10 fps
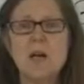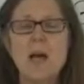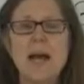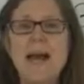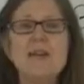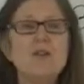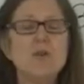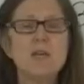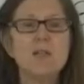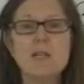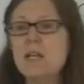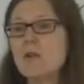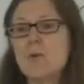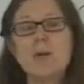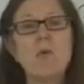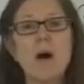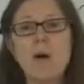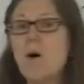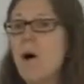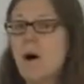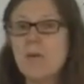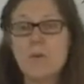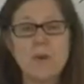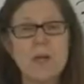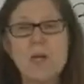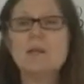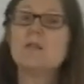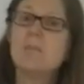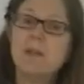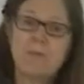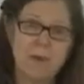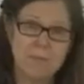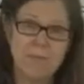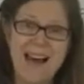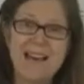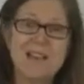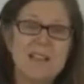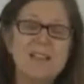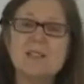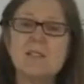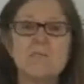And you could either require all the reading to be from that list,